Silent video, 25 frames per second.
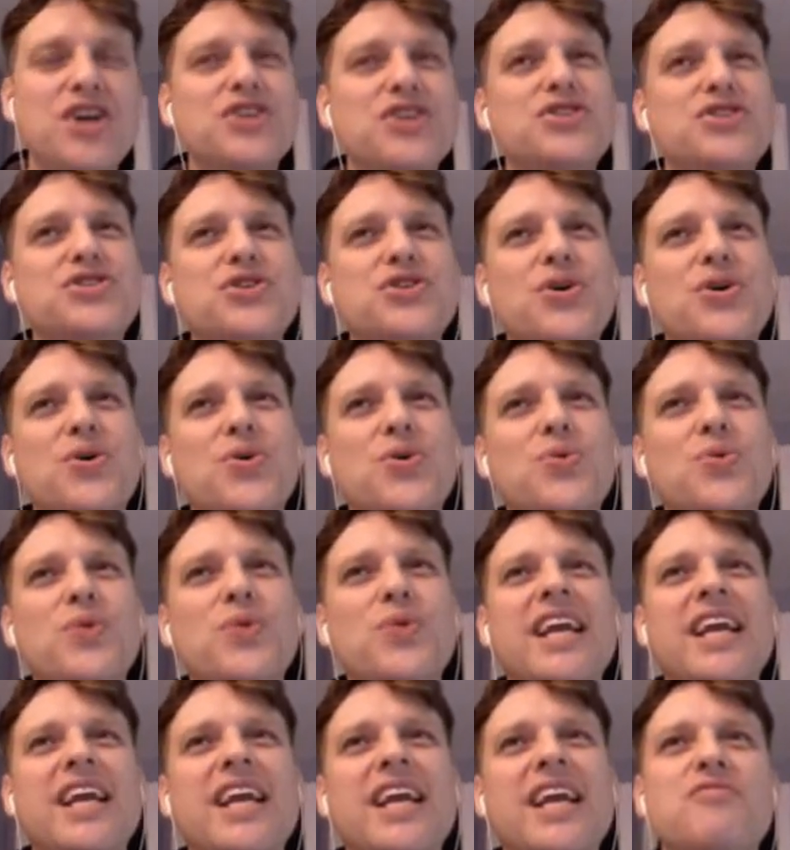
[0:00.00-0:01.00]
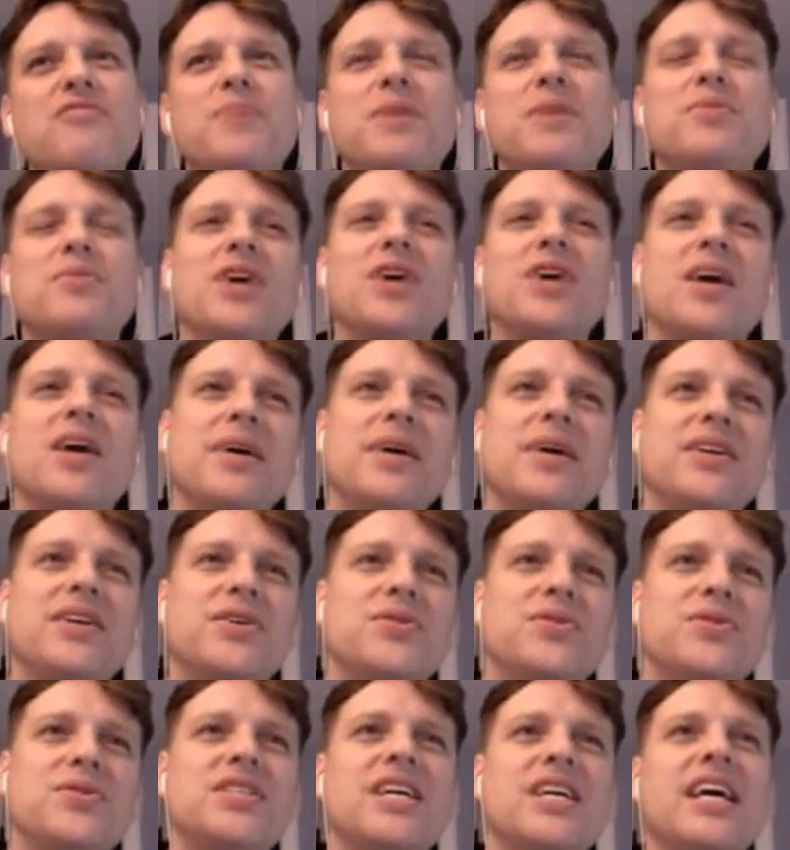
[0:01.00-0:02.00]
So we can have people come in
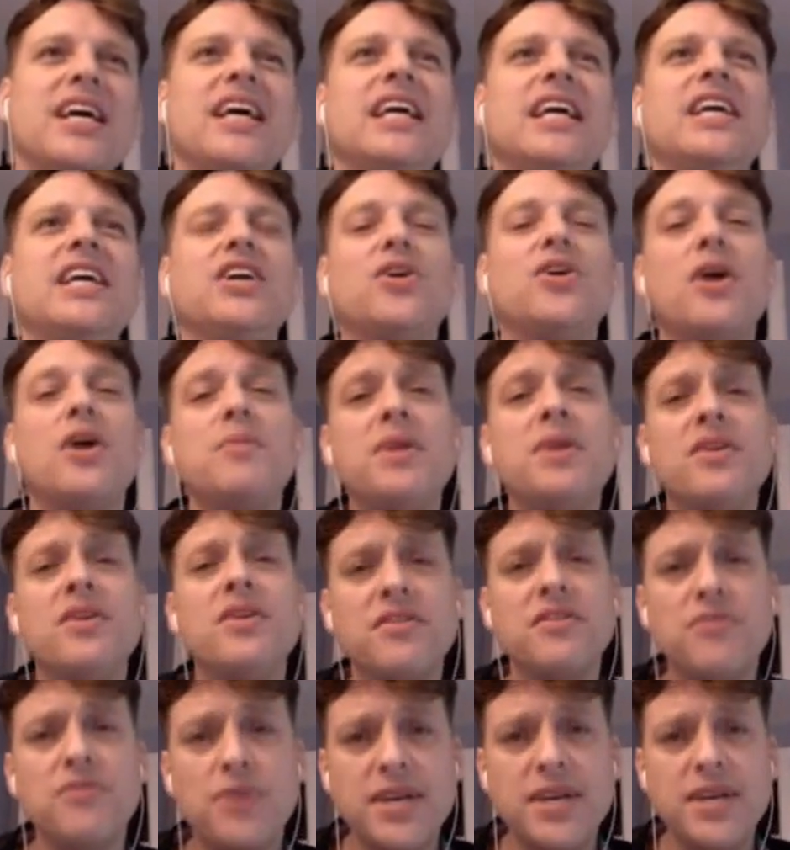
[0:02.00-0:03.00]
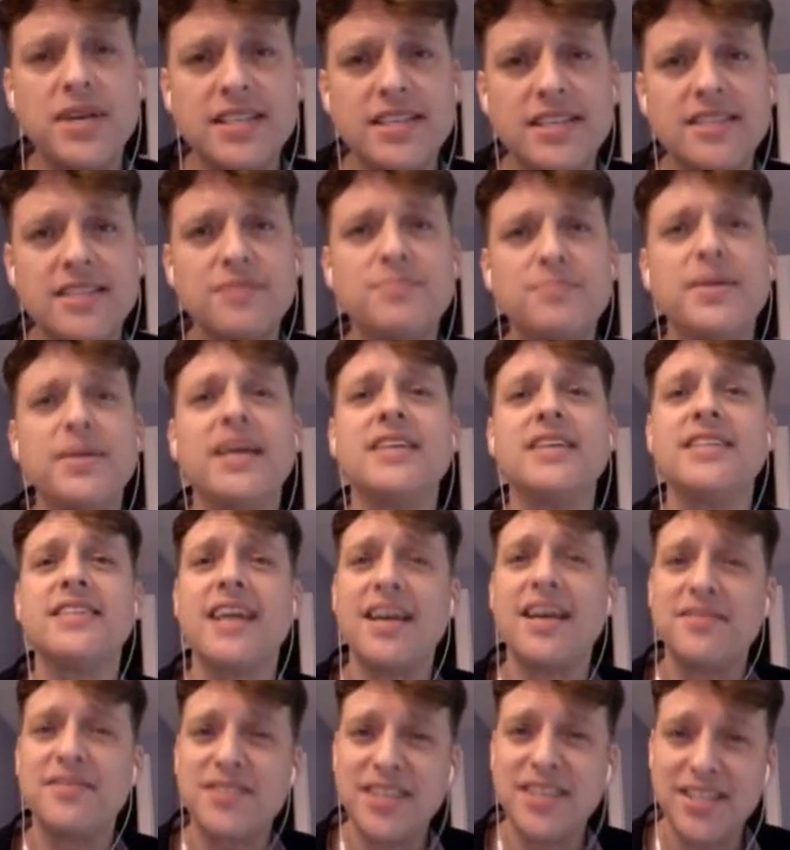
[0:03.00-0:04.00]
who say, you know, I'm hearing voices because I
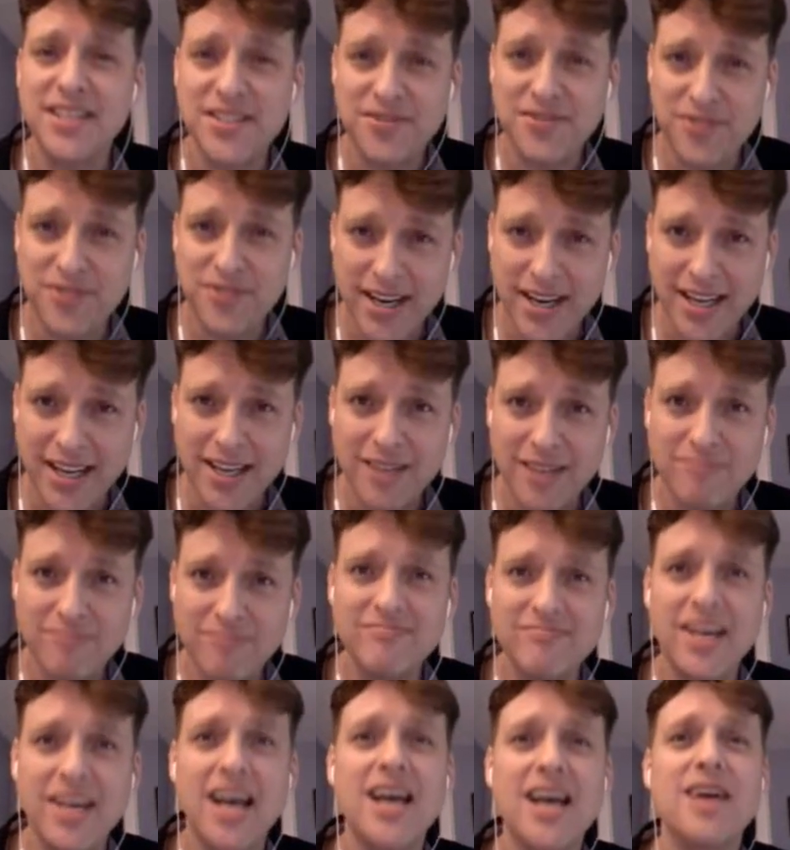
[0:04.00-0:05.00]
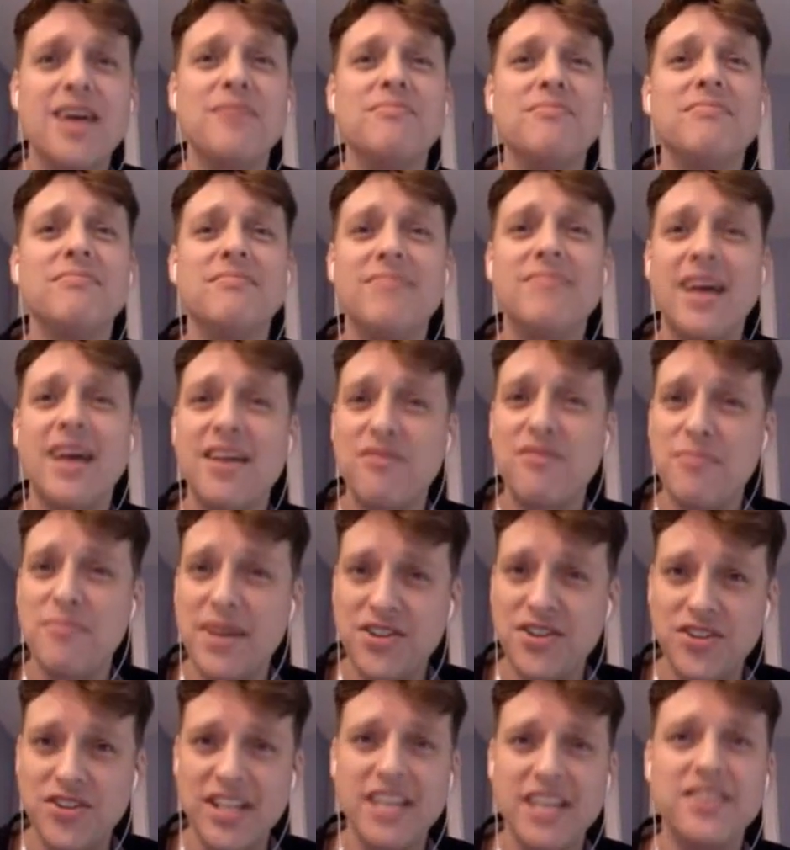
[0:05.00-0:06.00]
have schizophrenia. I'm I have
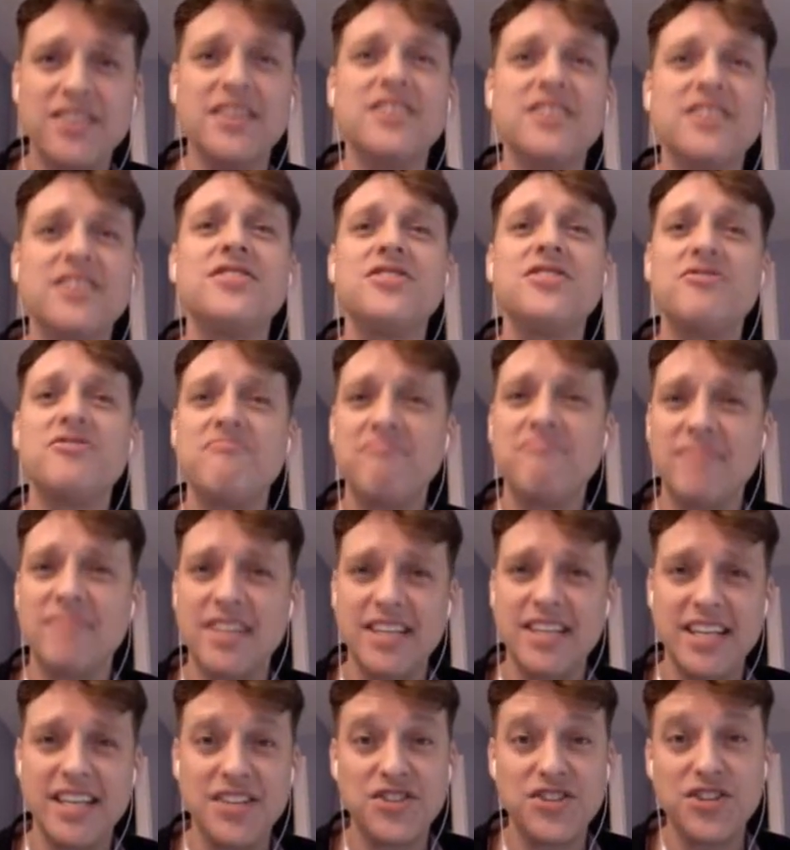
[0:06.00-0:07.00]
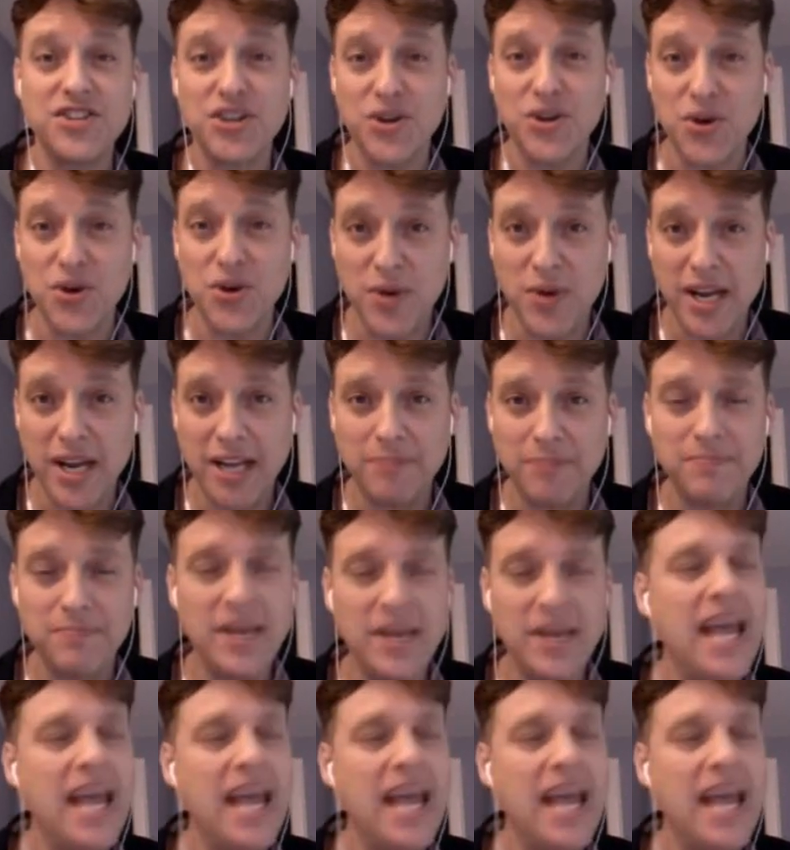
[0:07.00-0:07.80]
mental illness that needs to go away.